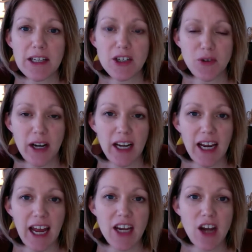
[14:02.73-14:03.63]
training
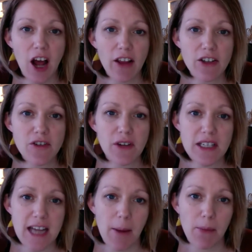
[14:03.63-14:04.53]
and knowledge of
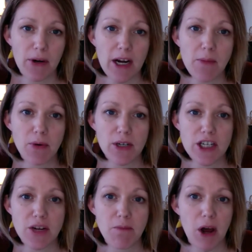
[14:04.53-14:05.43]
contemporary
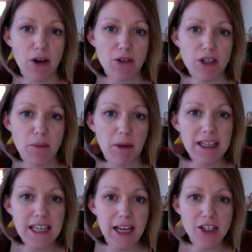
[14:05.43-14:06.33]
Parisian modes by
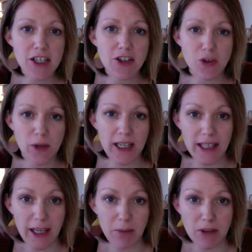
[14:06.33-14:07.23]
attaching a trade
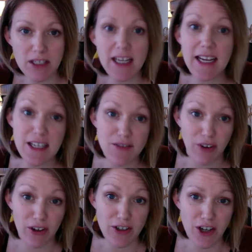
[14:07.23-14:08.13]
label to his
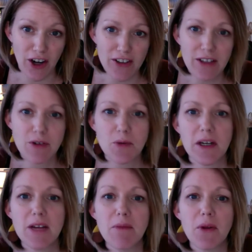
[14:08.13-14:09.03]
furniture that was written
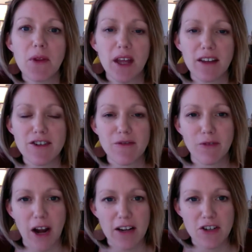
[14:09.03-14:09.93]
in both English and
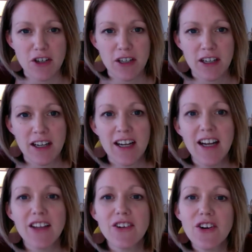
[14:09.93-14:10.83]
French.
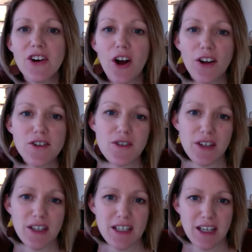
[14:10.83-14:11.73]
Lenoir also
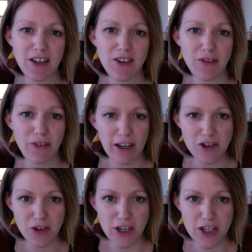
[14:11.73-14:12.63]
continued the French
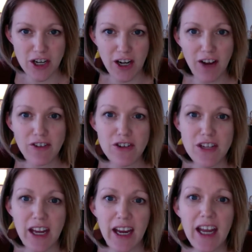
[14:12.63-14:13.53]
tradition of
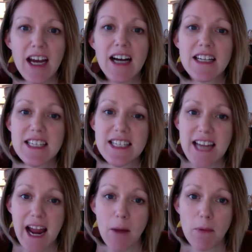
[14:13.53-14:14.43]
using a
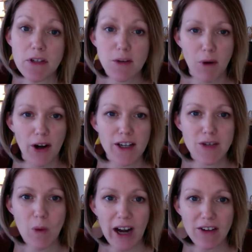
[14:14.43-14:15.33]
stamp to mark his
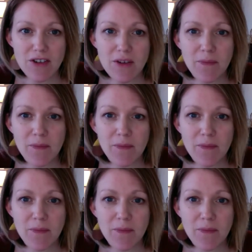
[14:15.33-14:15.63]
wares.